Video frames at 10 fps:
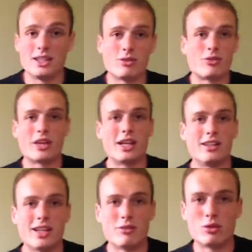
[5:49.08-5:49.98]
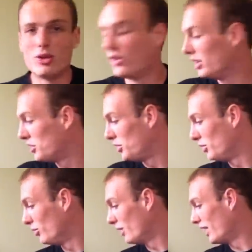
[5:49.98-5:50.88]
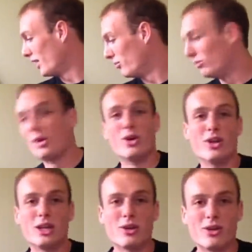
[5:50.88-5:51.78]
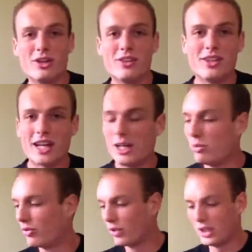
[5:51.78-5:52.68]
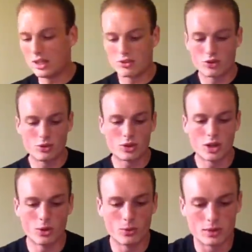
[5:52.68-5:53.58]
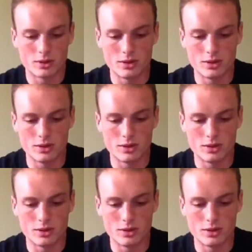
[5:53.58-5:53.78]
if that ever is an issue um, early on in the day before you get too cold.